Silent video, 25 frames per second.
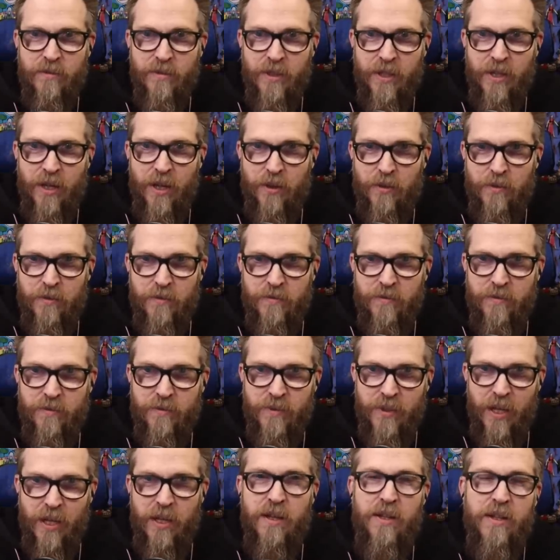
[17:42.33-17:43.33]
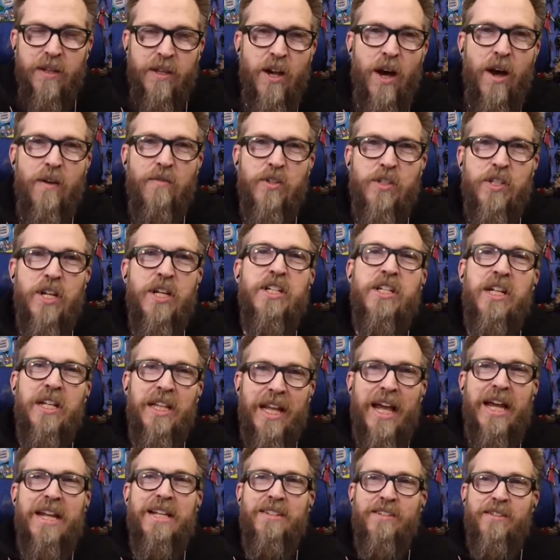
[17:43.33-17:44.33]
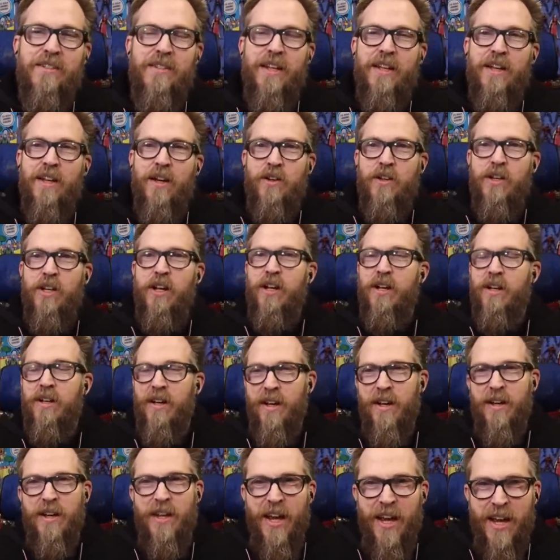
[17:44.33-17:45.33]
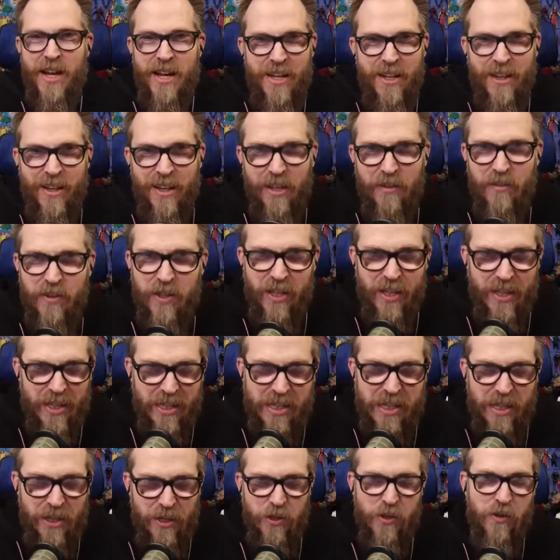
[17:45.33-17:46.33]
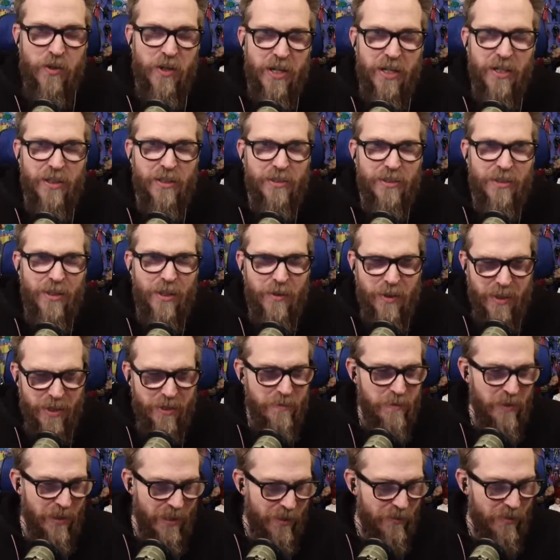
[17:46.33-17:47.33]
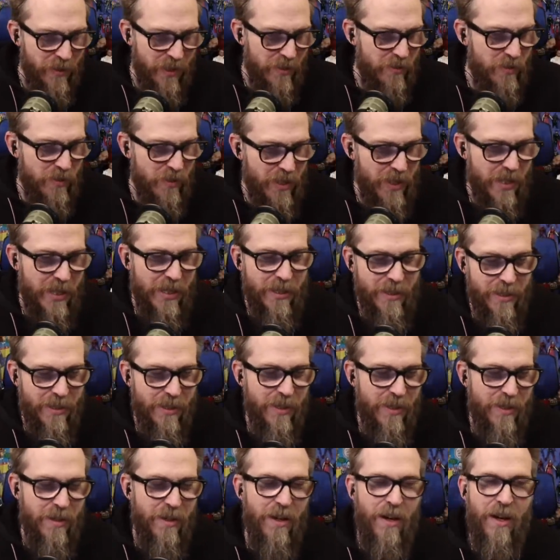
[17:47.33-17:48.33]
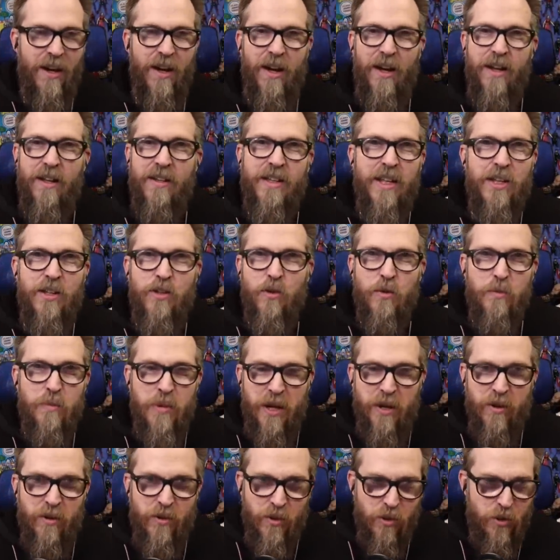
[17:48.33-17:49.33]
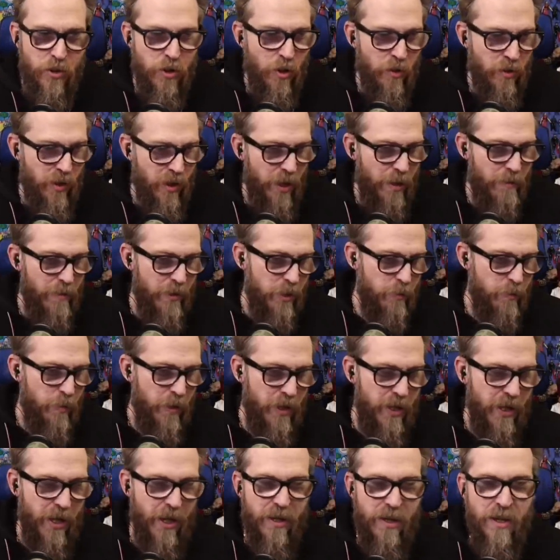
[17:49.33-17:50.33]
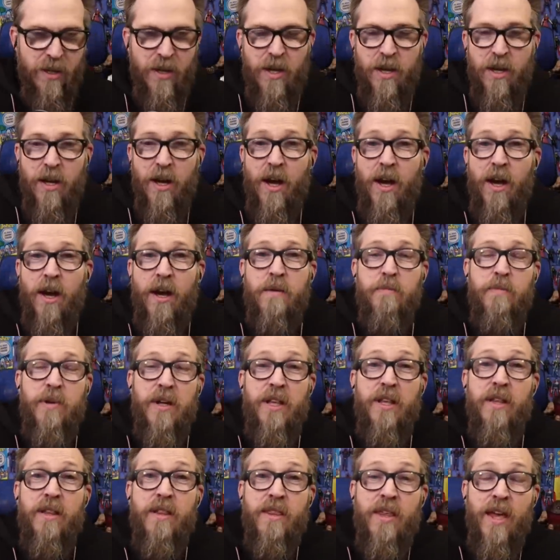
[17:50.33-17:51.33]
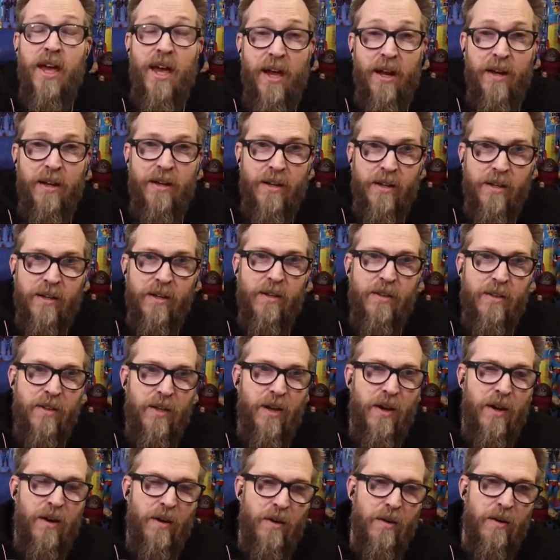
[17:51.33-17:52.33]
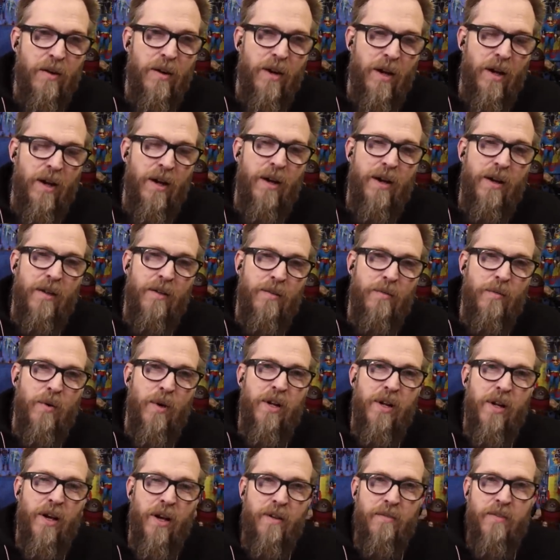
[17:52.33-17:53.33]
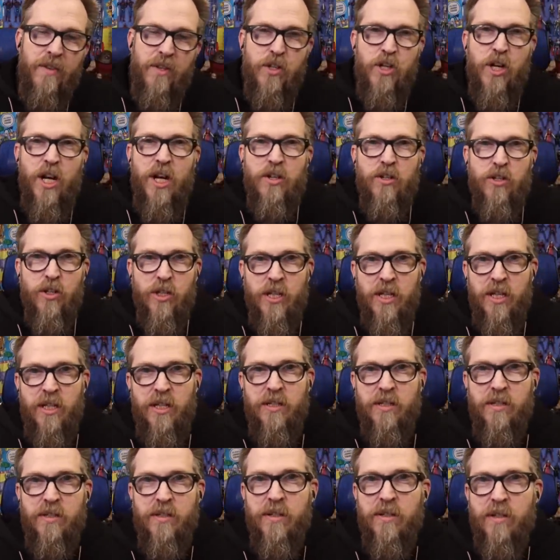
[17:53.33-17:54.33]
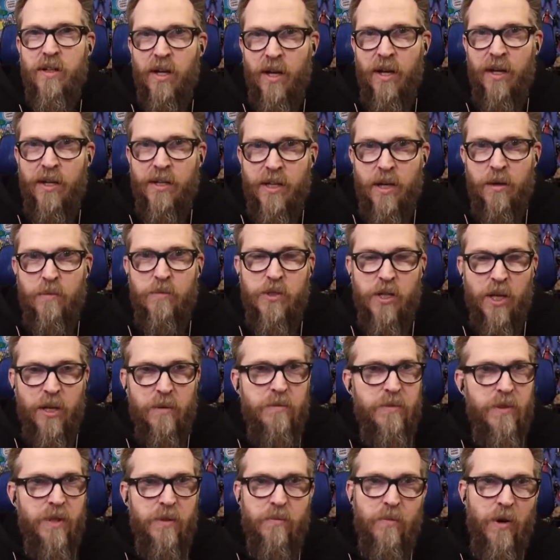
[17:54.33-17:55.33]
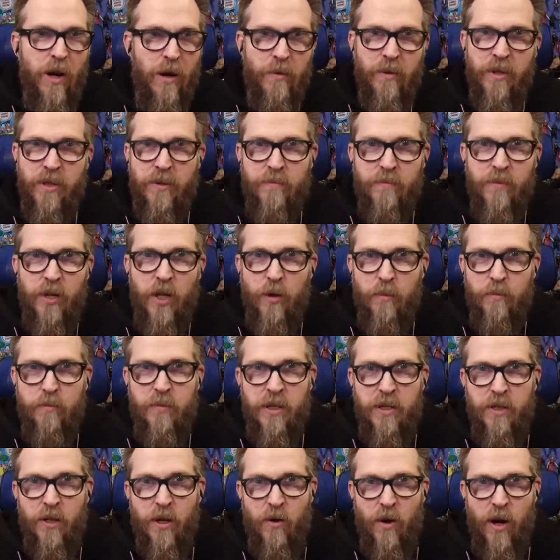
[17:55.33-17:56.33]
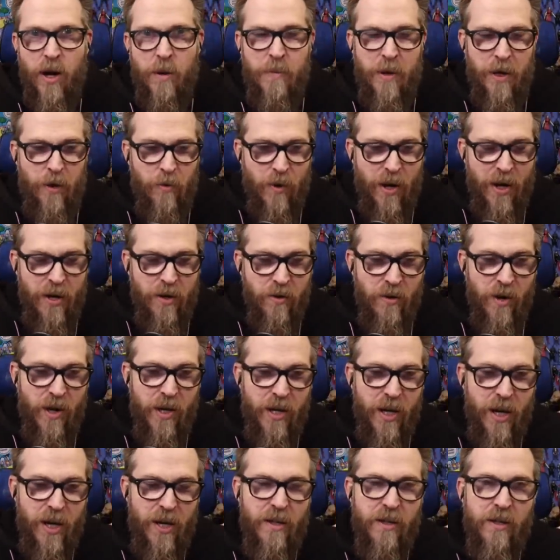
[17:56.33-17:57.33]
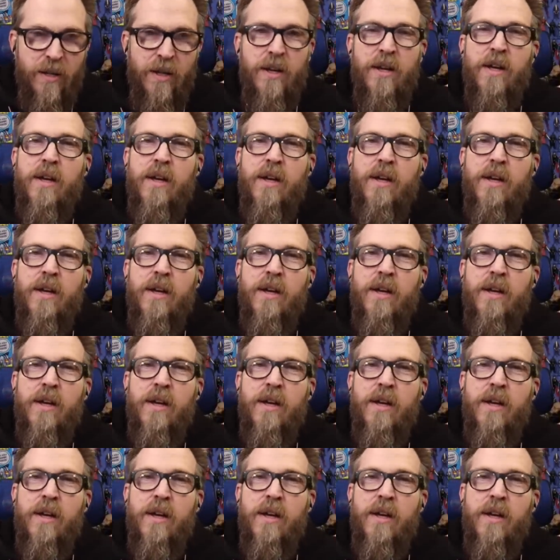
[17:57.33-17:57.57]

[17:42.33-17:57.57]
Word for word: you know the, the conversation lightens and they go i hated living in the country I wanted to live in the city uh, they do it better in the show than I'm explaining it. Uh, but then there, uh, one of the changelings uh, comes up to probably you know beat the crap out of Riker again